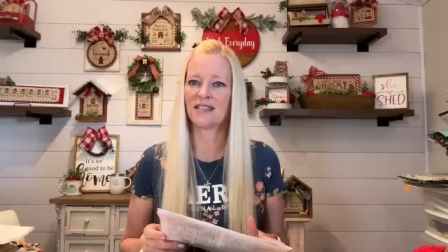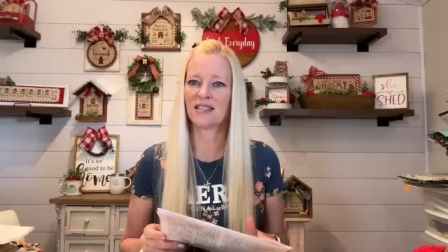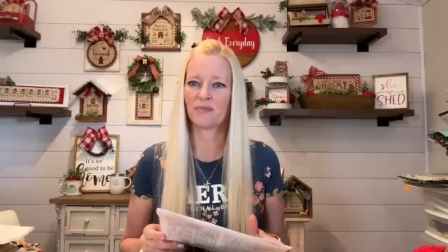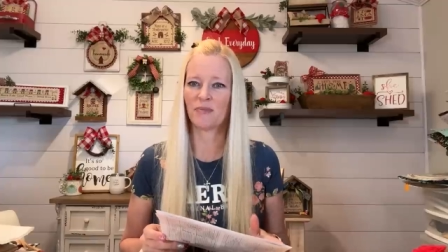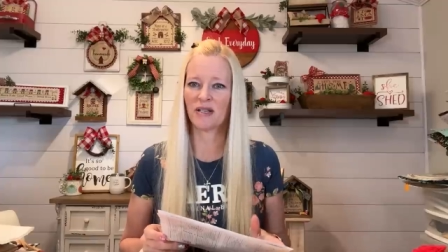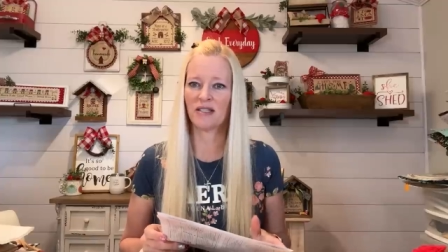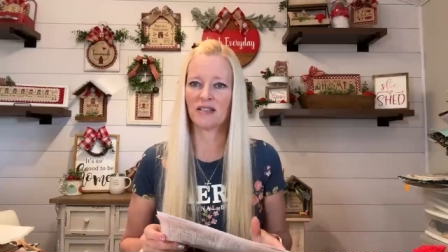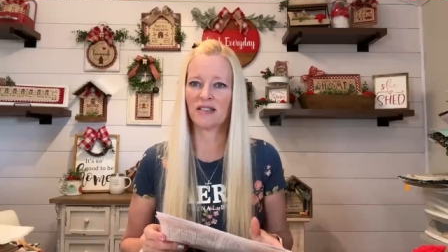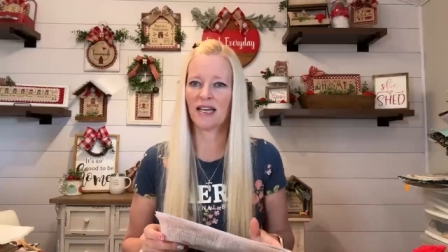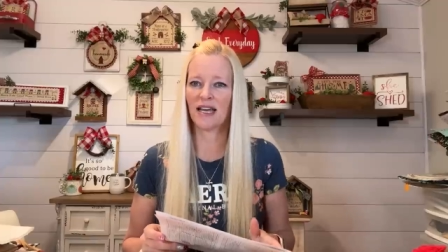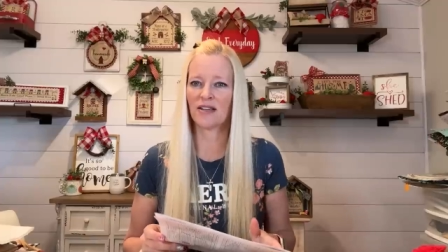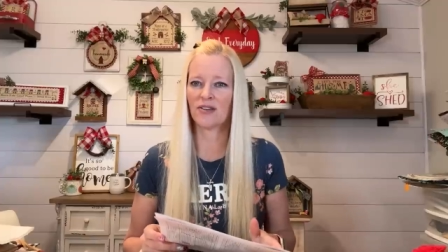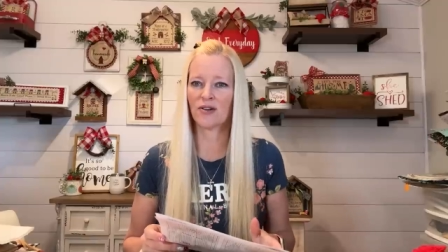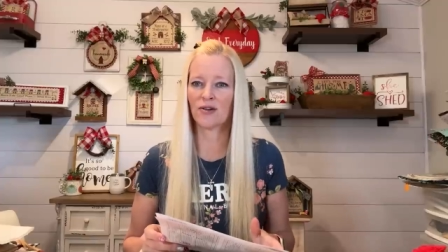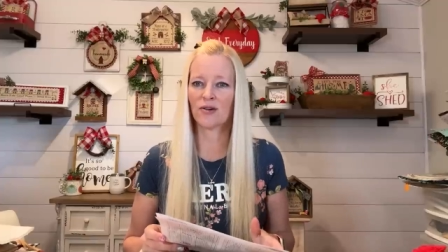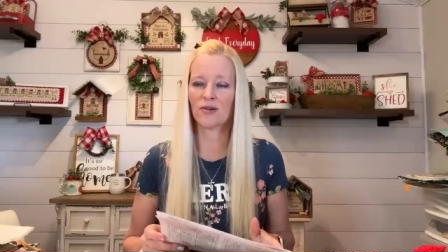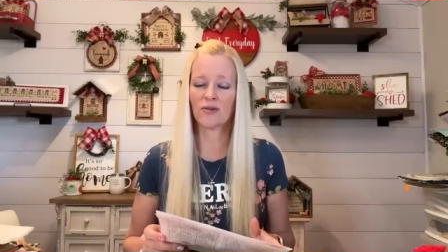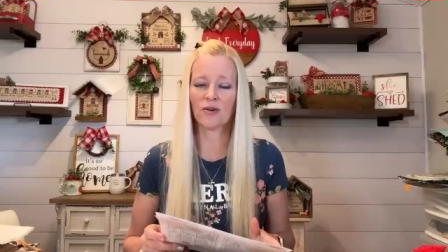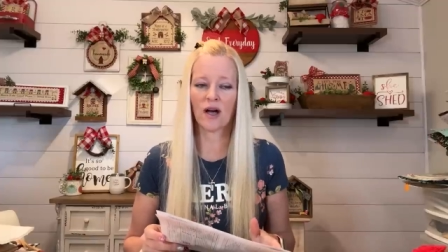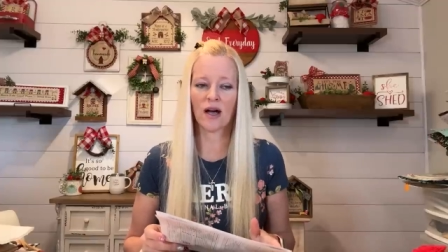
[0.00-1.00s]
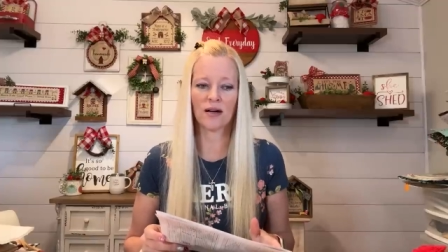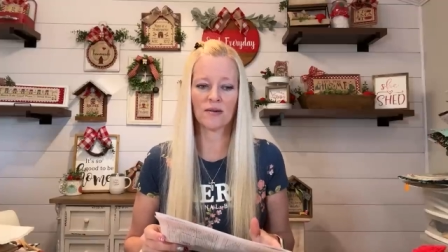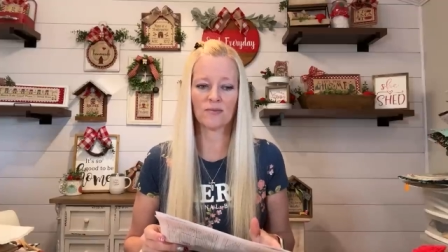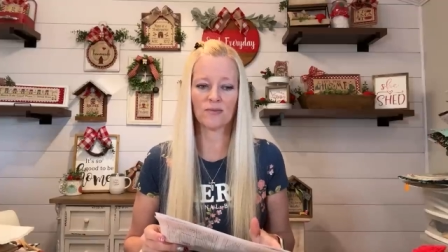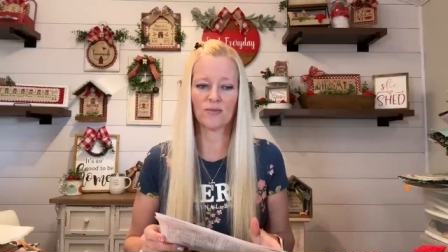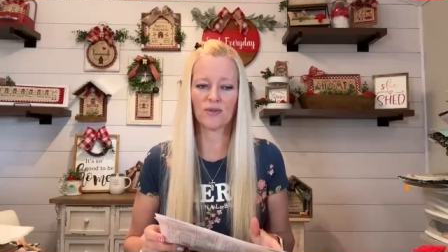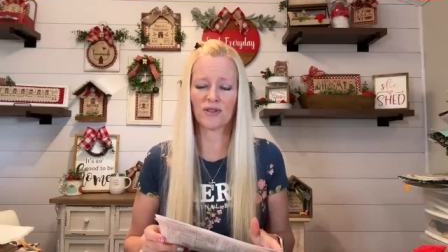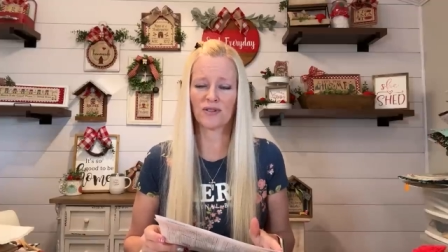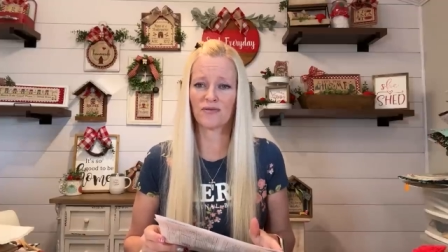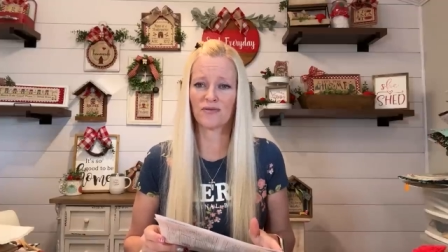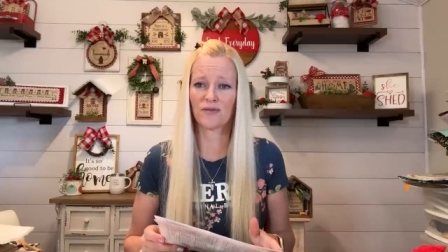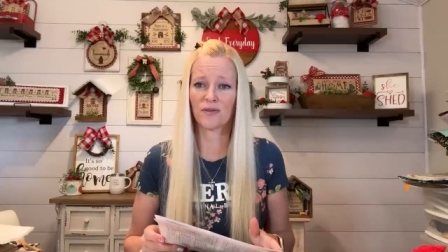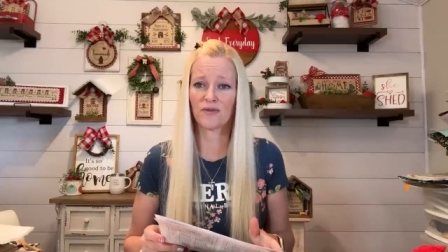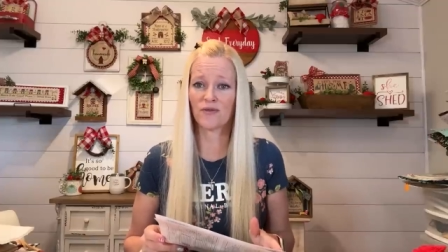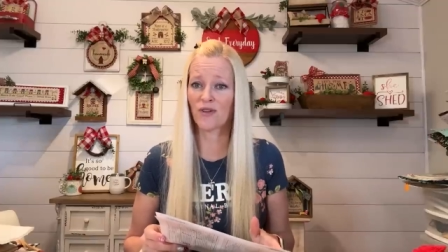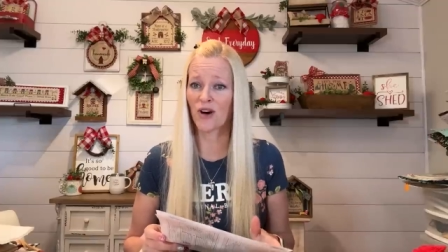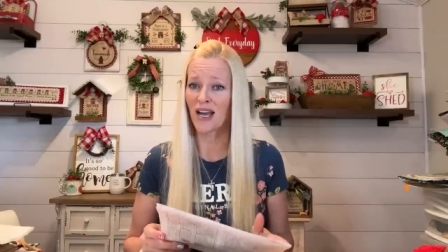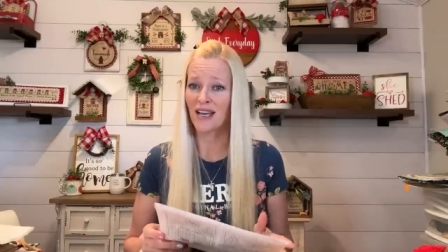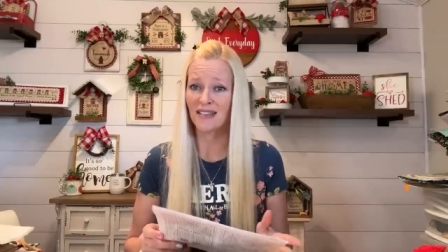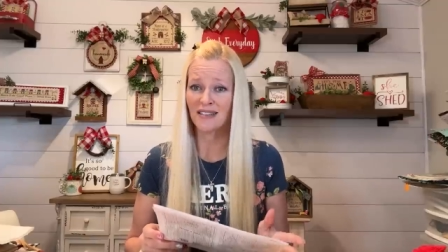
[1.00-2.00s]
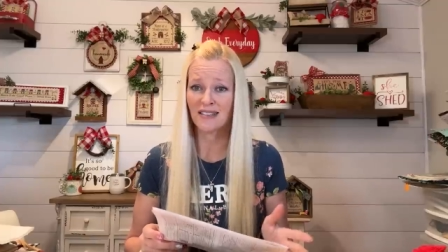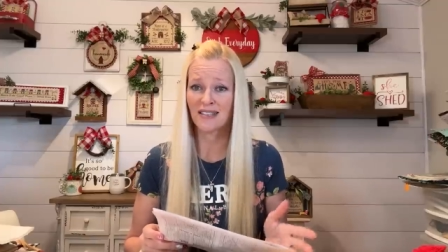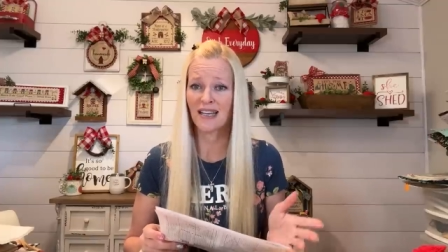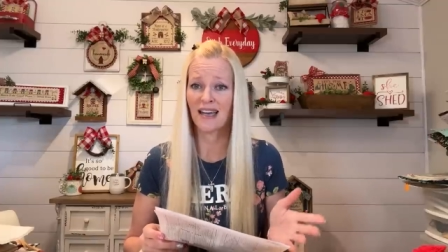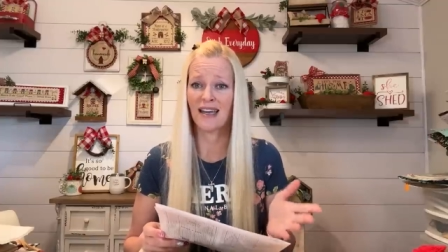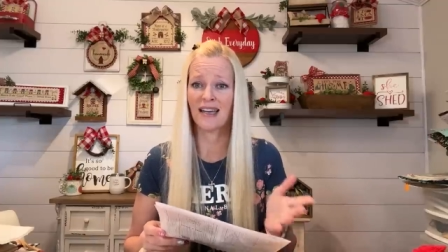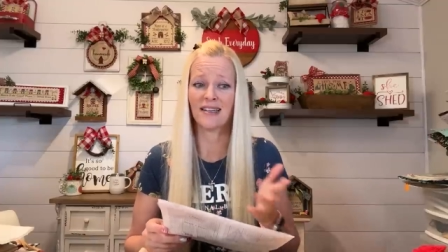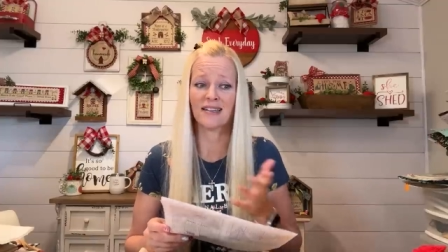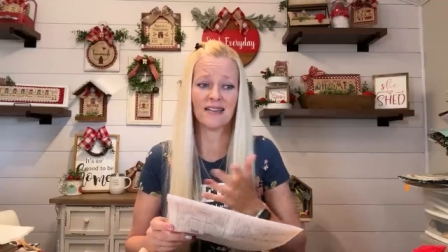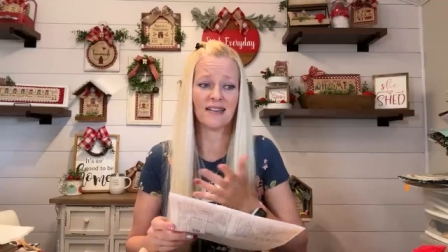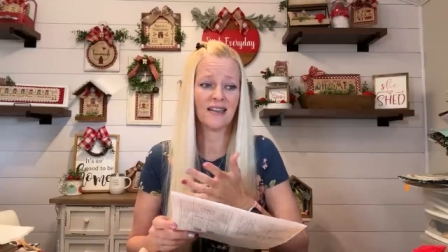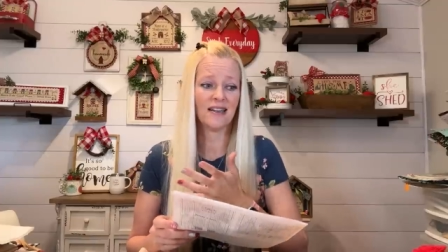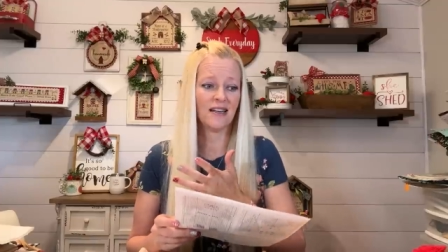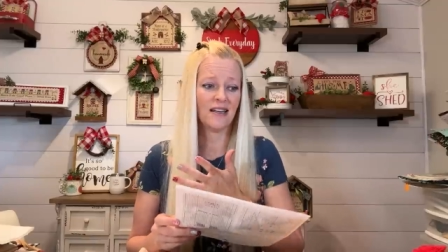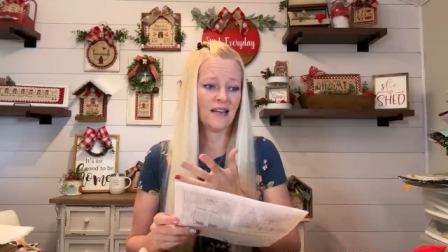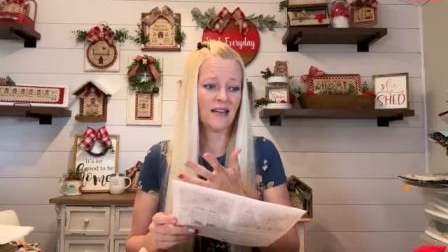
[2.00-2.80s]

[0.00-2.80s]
spend together um, with friend and